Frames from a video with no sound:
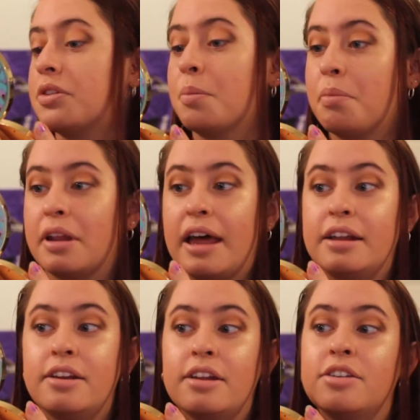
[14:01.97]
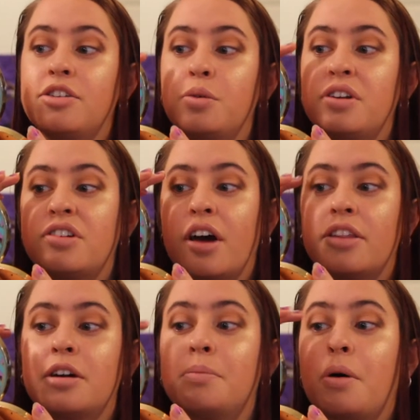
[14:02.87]
to blend into each
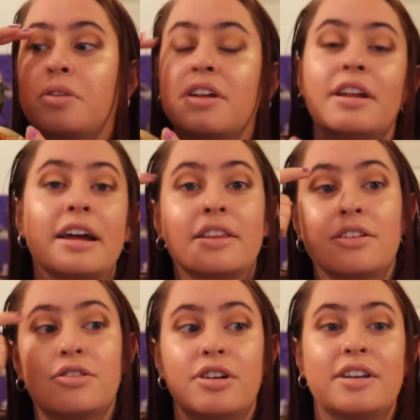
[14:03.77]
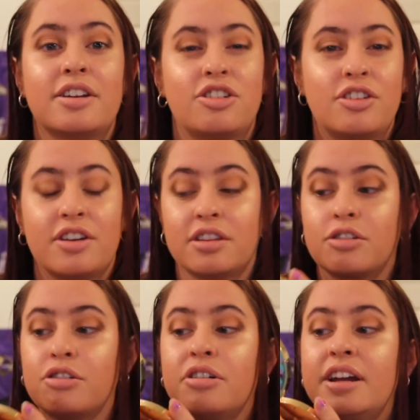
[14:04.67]
other, both at the transitions in the
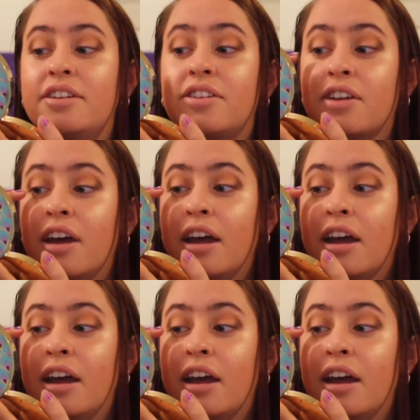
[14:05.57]
crease.